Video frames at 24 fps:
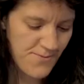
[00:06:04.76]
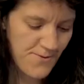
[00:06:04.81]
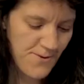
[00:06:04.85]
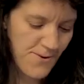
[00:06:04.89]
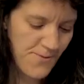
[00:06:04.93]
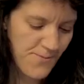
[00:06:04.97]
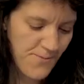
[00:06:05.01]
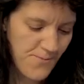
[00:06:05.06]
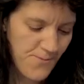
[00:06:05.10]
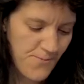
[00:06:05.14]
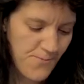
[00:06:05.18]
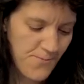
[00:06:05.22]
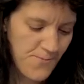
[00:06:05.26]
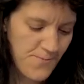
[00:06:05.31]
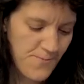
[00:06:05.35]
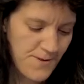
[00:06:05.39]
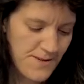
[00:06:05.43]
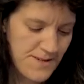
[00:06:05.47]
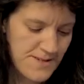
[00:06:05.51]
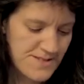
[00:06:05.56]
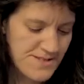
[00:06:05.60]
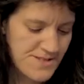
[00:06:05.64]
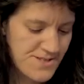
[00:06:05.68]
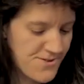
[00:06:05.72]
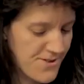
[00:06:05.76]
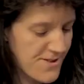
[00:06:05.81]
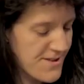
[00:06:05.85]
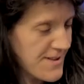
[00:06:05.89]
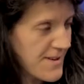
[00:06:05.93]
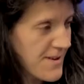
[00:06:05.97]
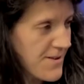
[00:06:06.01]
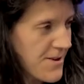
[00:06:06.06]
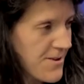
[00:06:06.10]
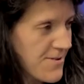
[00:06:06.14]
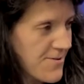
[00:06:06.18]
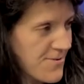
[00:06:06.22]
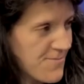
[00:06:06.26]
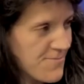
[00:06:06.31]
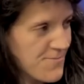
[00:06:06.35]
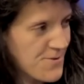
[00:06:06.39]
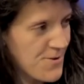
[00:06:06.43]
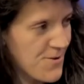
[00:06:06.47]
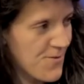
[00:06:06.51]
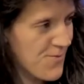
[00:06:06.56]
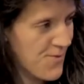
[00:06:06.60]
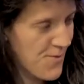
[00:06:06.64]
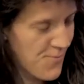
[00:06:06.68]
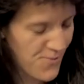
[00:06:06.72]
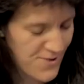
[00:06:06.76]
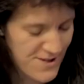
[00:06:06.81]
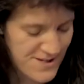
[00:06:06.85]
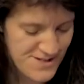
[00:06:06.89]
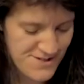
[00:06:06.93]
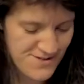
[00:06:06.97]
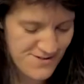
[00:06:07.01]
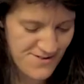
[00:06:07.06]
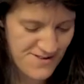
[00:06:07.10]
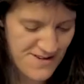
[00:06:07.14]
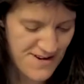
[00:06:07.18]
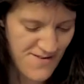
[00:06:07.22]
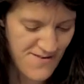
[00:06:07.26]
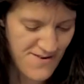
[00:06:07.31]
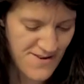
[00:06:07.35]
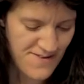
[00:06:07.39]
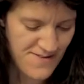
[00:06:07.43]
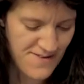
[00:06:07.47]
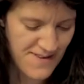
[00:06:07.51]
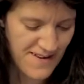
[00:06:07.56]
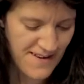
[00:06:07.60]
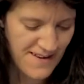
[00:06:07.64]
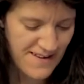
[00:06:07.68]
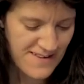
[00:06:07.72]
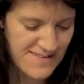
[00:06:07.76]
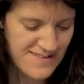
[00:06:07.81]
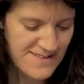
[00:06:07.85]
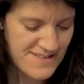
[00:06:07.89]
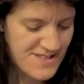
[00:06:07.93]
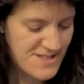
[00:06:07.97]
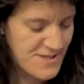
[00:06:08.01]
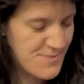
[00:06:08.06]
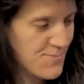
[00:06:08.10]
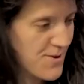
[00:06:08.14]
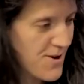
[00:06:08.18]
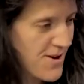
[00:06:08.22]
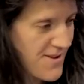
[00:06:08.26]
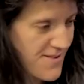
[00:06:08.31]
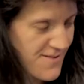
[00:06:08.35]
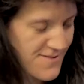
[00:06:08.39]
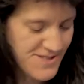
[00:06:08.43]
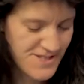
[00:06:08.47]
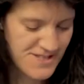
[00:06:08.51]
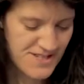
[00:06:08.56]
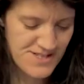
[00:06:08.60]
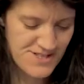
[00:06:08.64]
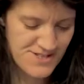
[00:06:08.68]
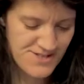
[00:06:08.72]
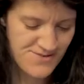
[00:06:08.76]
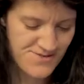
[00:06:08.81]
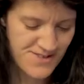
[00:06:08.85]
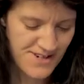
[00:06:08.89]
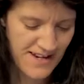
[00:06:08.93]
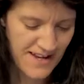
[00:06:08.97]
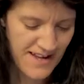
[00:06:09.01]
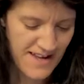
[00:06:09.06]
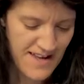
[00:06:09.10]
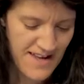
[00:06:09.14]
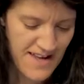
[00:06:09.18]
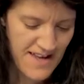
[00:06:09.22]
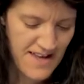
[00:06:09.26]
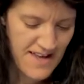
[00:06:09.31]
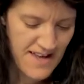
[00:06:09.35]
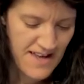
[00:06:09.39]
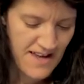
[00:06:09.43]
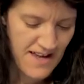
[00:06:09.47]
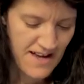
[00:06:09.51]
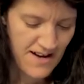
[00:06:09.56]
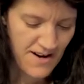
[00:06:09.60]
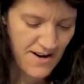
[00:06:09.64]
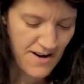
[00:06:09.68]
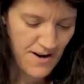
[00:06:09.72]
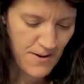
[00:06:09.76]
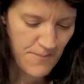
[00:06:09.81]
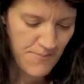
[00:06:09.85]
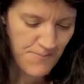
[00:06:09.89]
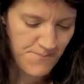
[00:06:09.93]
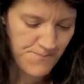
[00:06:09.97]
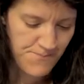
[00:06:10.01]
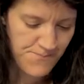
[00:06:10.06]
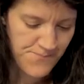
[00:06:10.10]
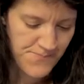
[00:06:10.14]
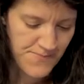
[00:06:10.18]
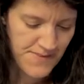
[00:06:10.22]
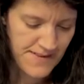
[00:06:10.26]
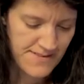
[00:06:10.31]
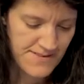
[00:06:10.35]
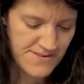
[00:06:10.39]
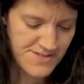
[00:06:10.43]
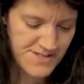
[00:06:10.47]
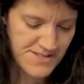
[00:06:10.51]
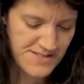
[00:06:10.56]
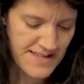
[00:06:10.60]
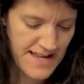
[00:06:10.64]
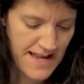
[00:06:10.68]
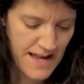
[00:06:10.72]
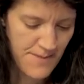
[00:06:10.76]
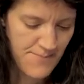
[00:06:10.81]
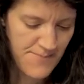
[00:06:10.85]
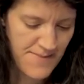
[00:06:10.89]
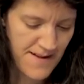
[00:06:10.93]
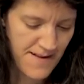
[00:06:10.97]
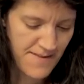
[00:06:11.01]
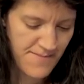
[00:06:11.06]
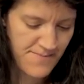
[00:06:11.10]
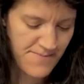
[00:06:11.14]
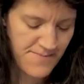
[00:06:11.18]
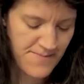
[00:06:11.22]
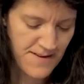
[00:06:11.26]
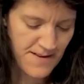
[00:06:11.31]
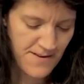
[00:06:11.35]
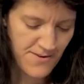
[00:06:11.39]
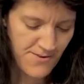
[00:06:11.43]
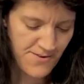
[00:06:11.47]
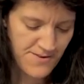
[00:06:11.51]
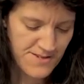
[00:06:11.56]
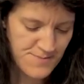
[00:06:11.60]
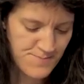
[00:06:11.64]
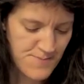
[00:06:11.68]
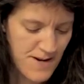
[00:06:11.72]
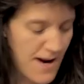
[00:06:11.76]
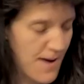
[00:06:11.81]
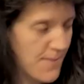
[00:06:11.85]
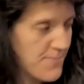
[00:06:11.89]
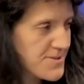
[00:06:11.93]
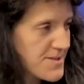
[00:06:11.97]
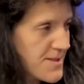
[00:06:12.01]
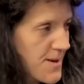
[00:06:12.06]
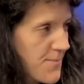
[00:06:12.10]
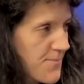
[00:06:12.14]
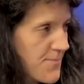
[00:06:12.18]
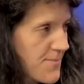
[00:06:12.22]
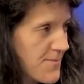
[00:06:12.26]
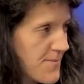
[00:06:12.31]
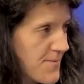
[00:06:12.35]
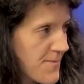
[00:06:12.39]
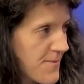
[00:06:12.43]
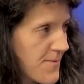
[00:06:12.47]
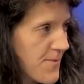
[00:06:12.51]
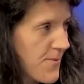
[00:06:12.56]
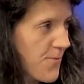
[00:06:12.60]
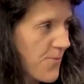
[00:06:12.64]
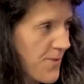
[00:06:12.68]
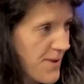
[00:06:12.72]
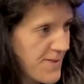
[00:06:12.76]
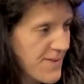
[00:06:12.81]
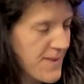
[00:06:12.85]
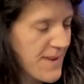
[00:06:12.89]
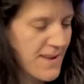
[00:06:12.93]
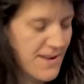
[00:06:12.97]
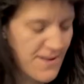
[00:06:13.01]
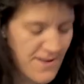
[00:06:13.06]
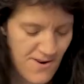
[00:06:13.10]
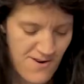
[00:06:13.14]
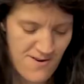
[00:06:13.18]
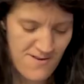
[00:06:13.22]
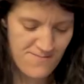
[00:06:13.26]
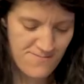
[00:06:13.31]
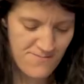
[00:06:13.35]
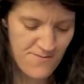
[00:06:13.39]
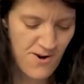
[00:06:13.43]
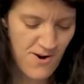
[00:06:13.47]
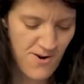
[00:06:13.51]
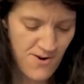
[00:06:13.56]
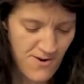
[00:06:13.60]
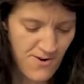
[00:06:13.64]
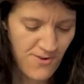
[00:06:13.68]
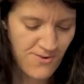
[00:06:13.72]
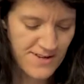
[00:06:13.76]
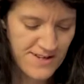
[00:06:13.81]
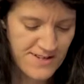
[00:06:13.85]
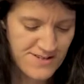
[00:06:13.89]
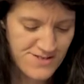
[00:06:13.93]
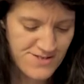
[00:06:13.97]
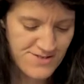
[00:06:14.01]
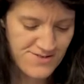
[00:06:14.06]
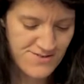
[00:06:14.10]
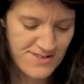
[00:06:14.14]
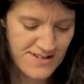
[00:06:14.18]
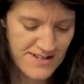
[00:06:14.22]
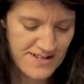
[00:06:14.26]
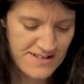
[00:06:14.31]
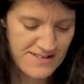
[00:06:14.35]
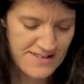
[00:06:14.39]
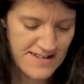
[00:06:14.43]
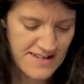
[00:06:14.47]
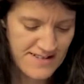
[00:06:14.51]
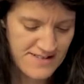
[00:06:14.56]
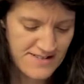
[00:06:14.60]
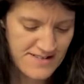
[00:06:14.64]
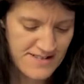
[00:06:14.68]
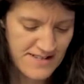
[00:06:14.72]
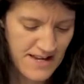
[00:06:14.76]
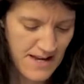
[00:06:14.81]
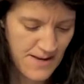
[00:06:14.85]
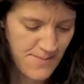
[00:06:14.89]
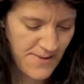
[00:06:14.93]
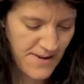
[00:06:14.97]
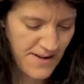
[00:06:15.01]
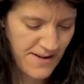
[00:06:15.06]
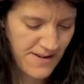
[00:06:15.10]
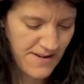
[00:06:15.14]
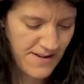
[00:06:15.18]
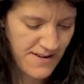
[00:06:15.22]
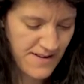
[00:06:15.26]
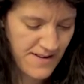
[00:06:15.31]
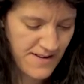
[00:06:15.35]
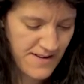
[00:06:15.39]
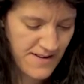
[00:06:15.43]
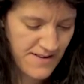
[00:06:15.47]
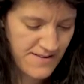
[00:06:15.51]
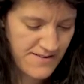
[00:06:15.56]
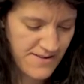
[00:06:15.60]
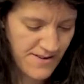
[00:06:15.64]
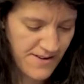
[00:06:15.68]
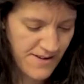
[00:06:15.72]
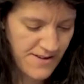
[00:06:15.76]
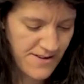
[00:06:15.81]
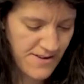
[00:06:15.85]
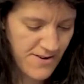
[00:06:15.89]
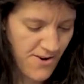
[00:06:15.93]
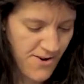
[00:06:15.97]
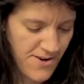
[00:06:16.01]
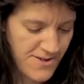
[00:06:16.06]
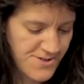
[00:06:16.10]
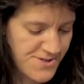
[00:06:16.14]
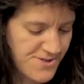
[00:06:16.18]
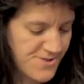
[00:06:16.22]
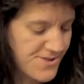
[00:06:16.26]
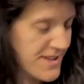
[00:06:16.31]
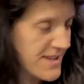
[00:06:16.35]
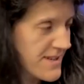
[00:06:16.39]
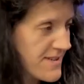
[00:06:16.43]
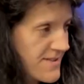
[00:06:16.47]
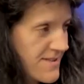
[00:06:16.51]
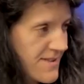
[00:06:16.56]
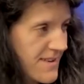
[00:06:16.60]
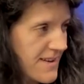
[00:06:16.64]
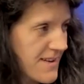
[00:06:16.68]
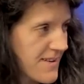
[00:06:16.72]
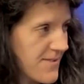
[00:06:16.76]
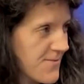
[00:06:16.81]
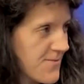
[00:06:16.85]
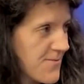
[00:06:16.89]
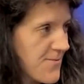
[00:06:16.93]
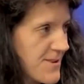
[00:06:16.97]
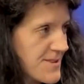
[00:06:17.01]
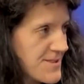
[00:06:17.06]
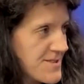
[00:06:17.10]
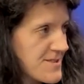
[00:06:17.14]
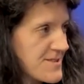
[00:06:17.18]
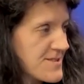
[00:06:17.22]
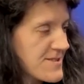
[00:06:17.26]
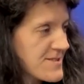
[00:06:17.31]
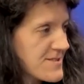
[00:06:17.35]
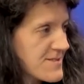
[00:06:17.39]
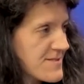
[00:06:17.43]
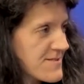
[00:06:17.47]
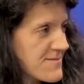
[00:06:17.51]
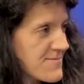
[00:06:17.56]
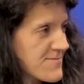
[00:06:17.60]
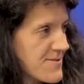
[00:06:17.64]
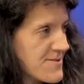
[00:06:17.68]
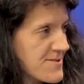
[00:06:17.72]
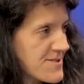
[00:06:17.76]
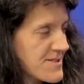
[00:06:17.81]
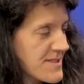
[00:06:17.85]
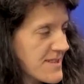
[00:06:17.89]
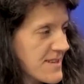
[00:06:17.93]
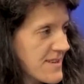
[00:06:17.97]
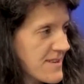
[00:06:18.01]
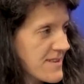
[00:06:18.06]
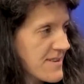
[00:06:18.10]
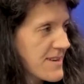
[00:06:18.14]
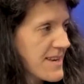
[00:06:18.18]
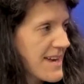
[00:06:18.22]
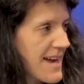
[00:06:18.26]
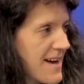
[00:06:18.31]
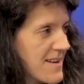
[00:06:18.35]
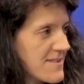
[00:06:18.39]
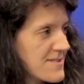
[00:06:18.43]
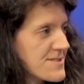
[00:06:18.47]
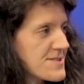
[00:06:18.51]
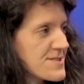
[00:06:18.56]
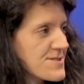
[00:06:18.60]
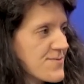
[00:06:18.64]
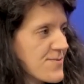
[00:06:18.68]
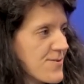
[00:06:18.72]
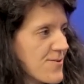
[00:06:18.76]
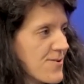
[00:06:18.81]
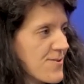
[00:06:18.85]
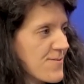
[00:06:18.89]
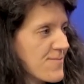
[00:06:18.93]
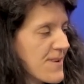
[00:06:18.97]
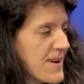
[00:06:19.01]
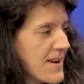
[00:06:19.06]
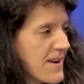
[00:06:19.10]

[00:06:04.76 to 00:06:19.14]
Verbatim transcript: well, considering that you're, you're from Windsor and everything, and this is part of its history, um, there's a name that, that always pops up within our, our own history, and that's Amy Duggan Archer Gilligan, which is was the uh, catalyst for